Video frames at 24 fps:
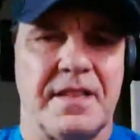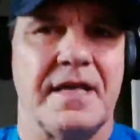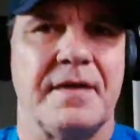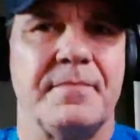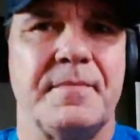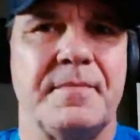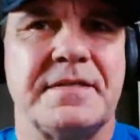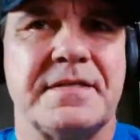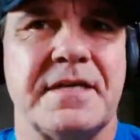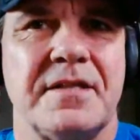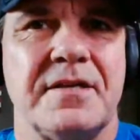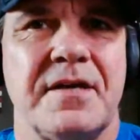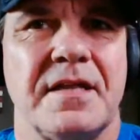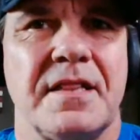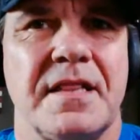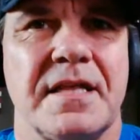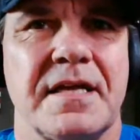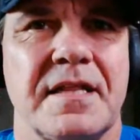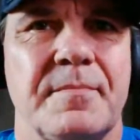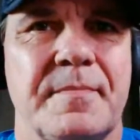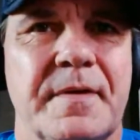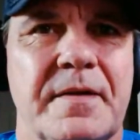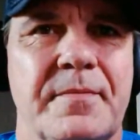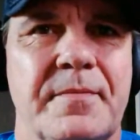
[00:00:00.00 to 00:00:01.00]
Well, let me tell you a
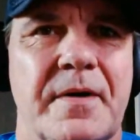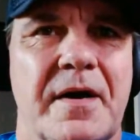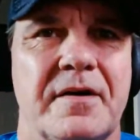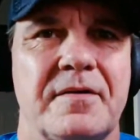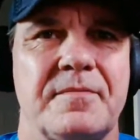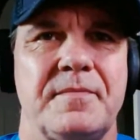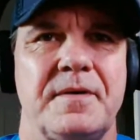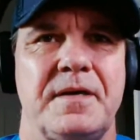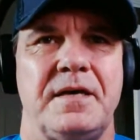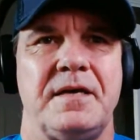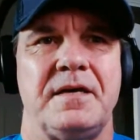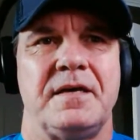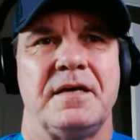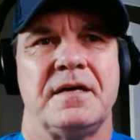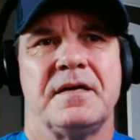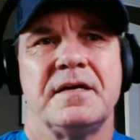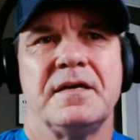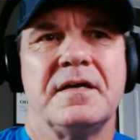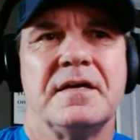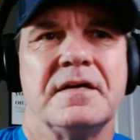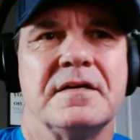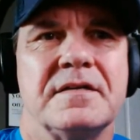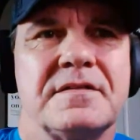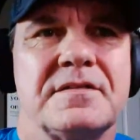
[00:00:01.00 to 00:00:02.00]
little bit about me,
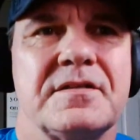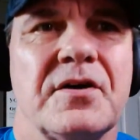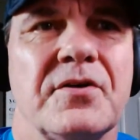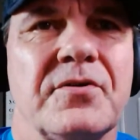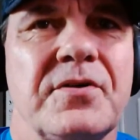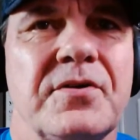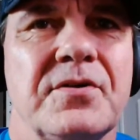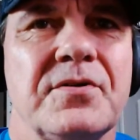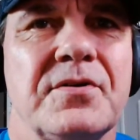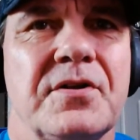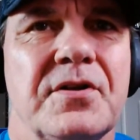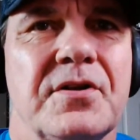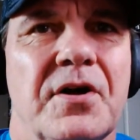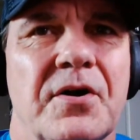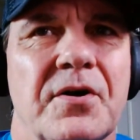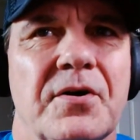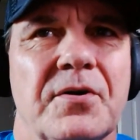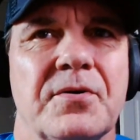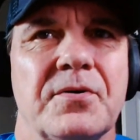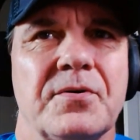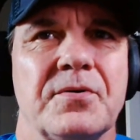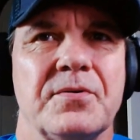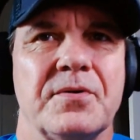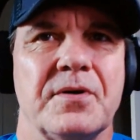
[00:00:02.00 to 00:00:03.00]
so you
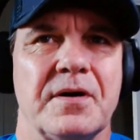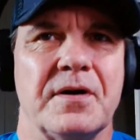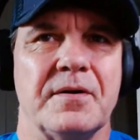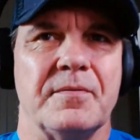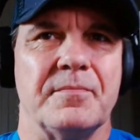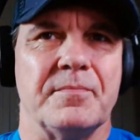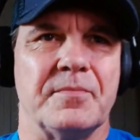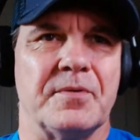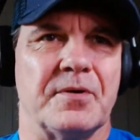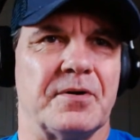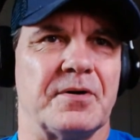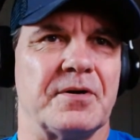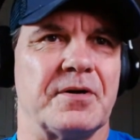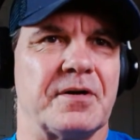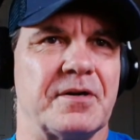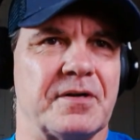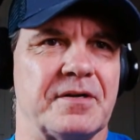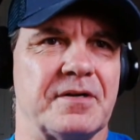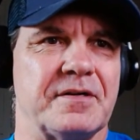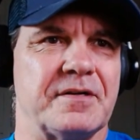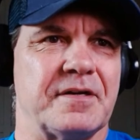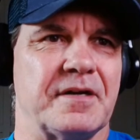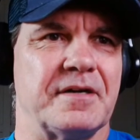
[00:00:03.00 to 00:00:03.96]
know more.